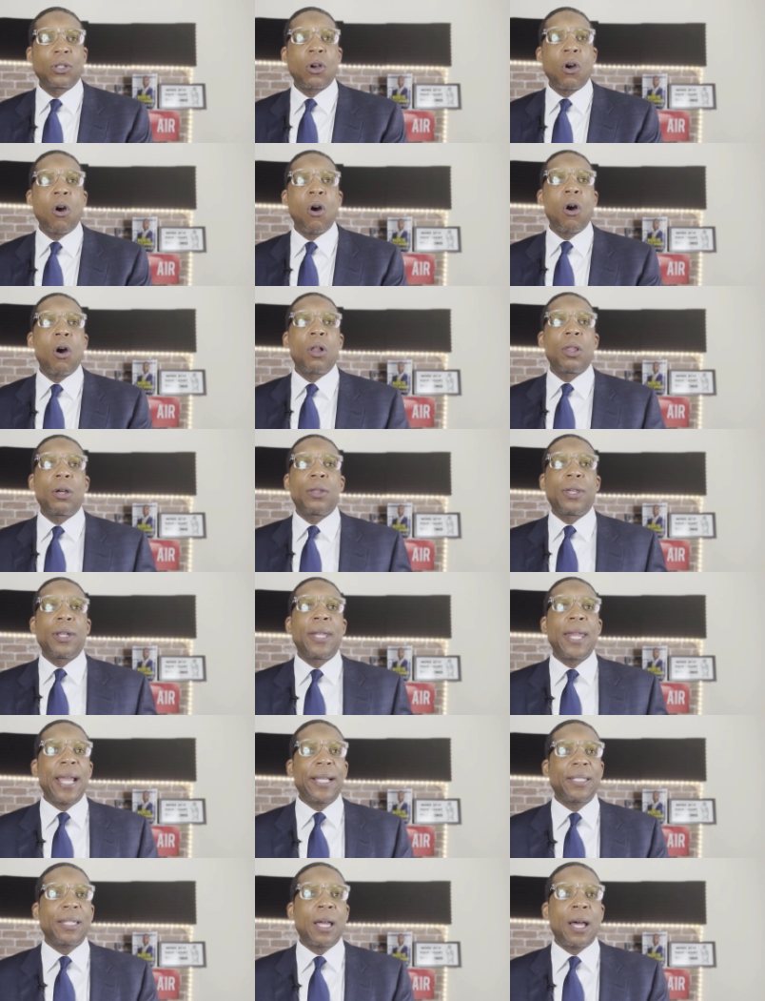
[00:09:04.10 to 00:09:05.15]
call or the
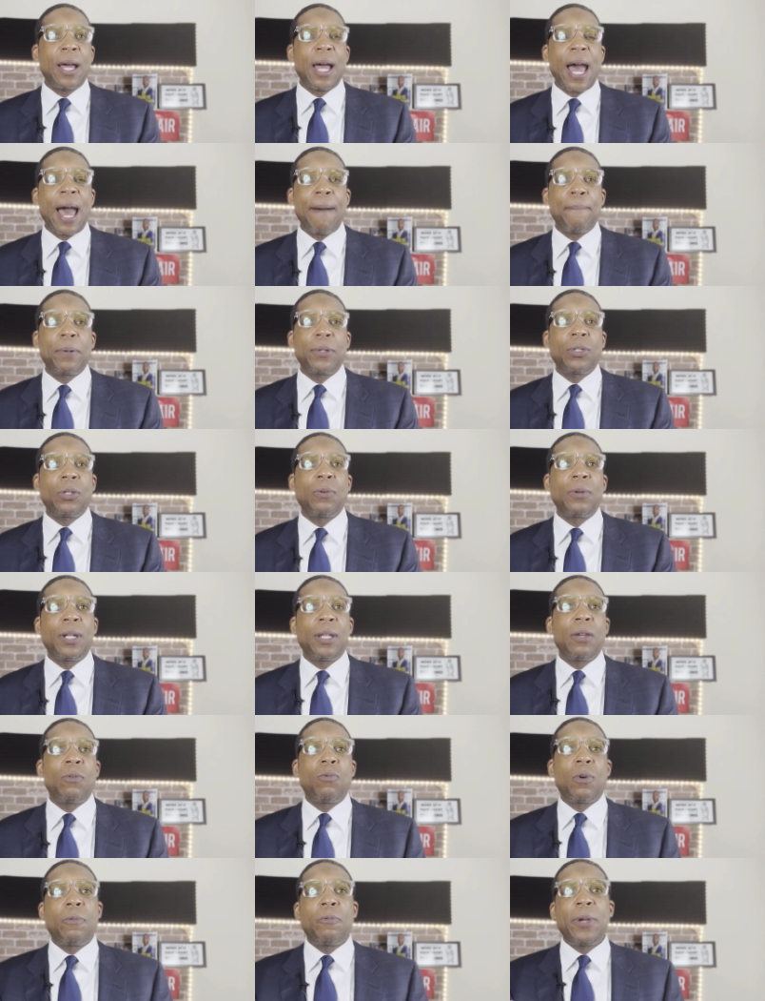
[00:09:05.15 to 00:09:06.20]
next uh,
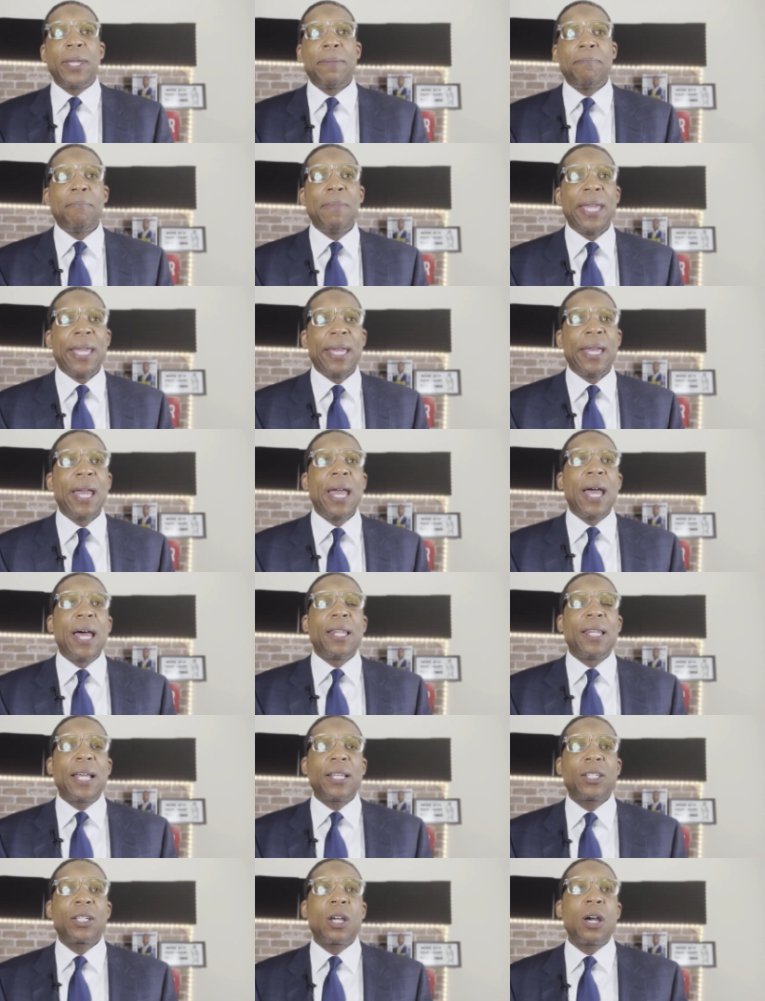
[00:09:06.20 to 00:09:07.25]
opportunity when we meet,
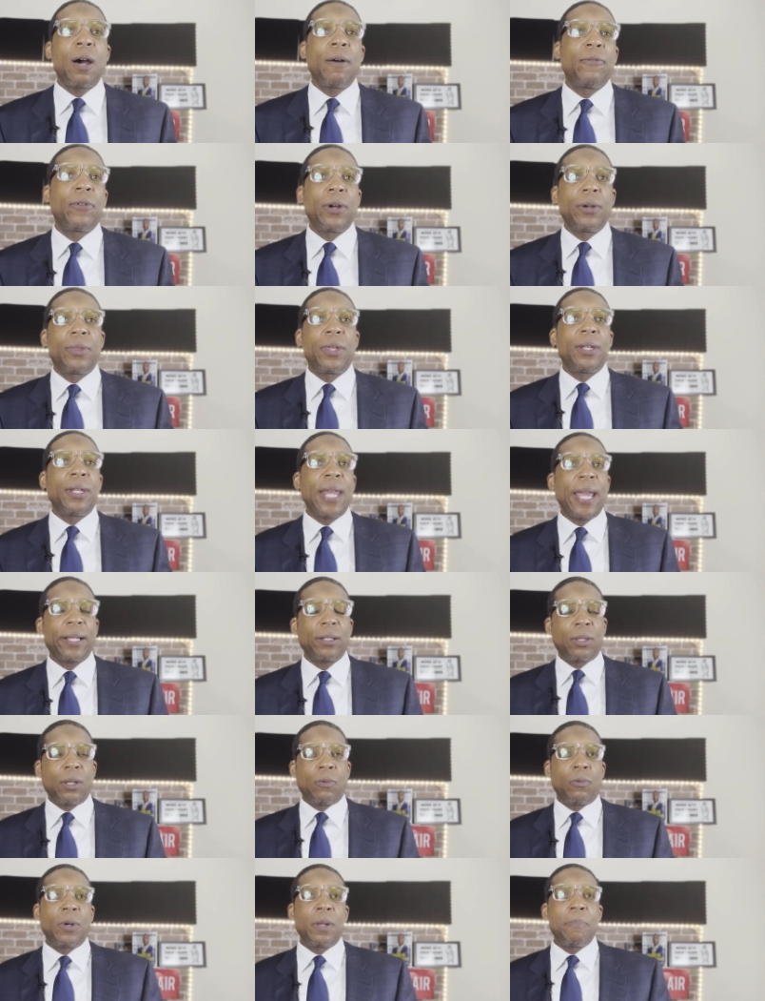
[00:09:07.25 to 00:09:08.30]
let's cover the ne-
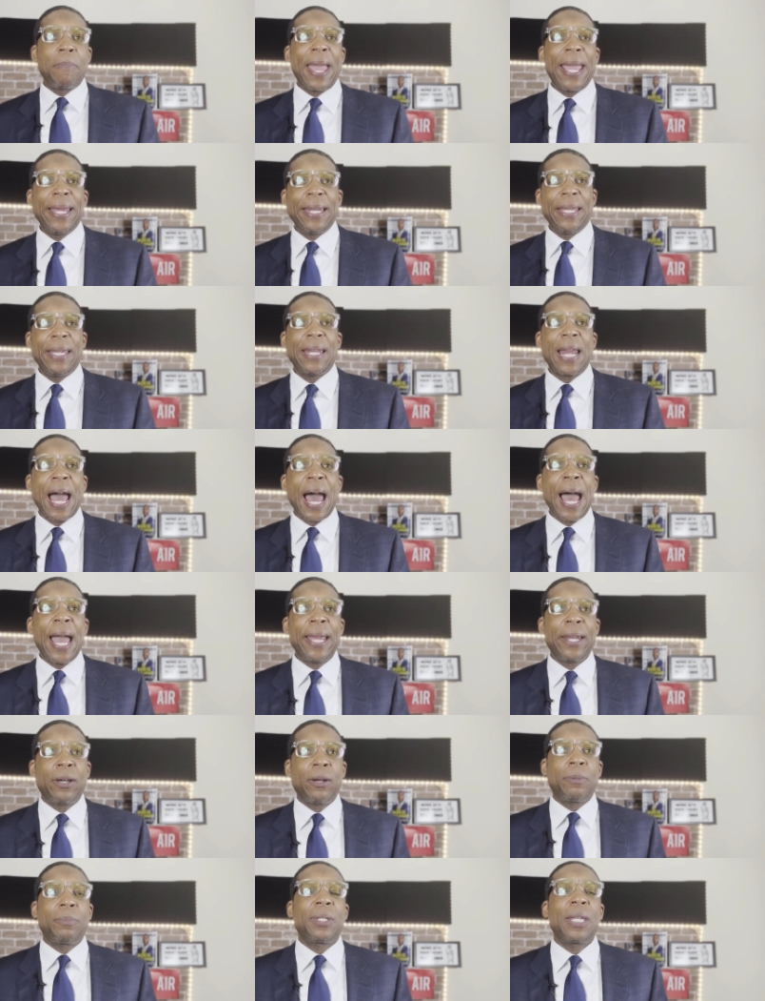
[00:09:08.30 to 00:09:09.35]
the remaining
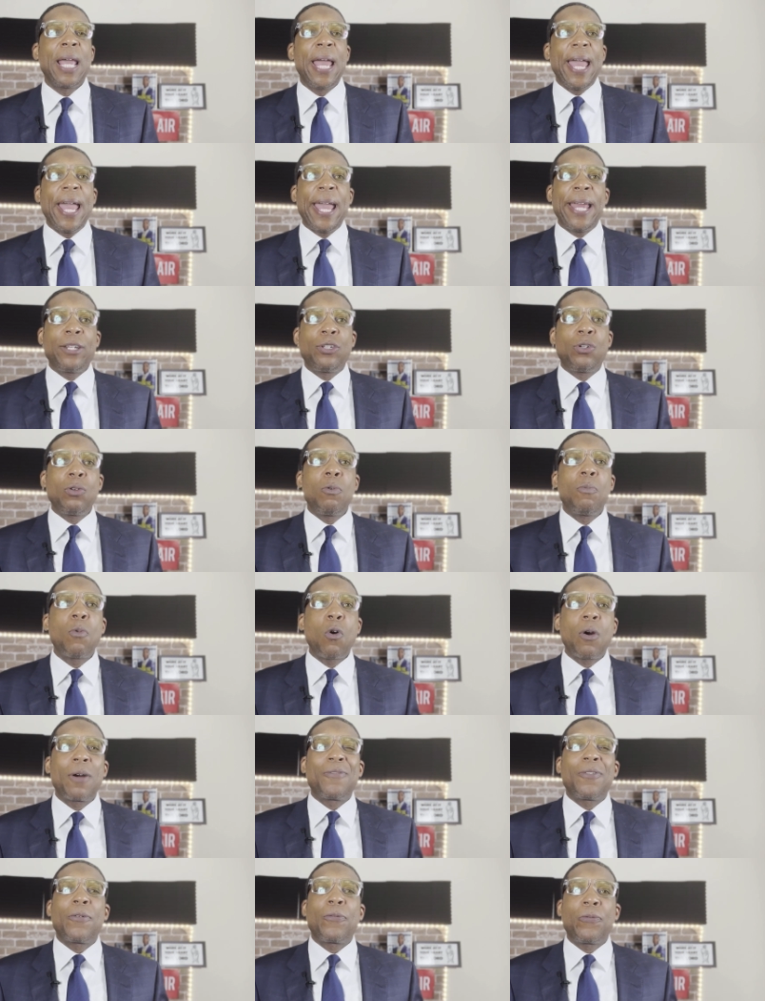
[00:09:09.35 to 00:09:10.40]
items and do
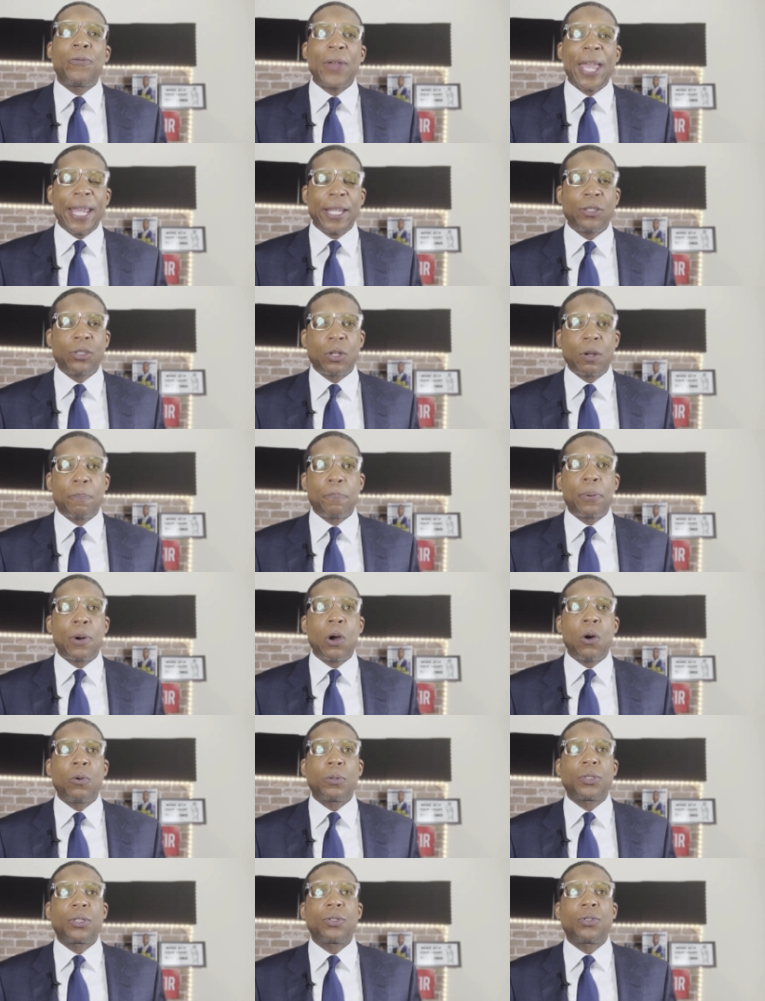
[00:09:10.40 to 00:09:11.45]
more of a phased
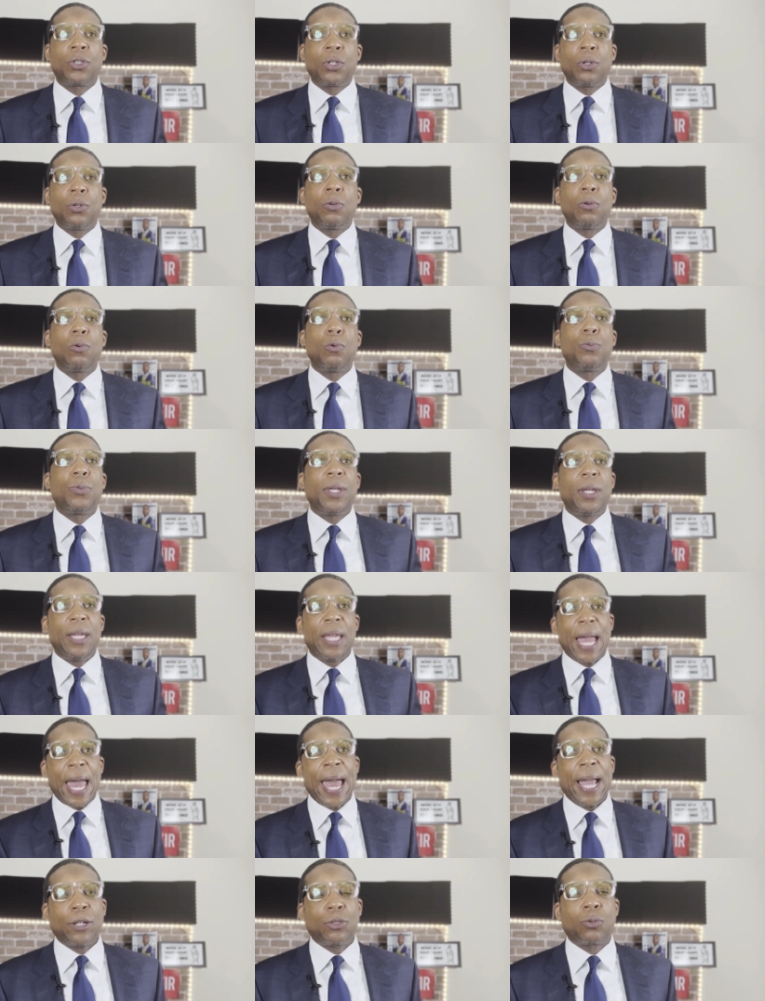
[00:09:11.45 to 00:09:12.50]
approach to the
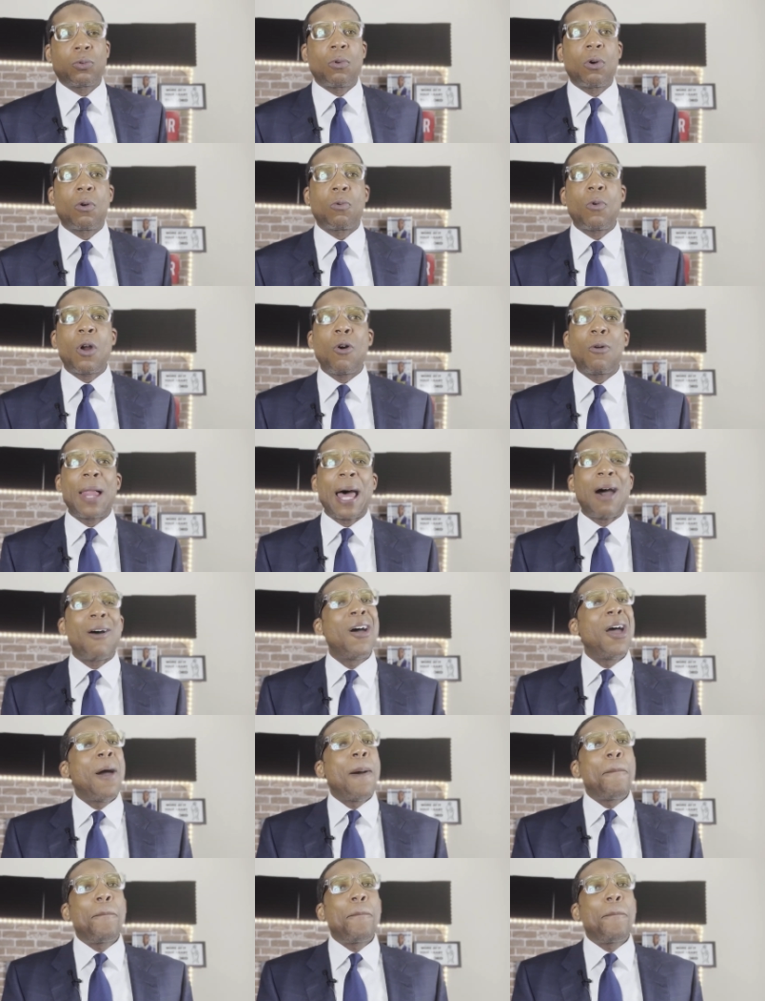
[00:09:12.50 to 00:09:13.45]
actual rollout.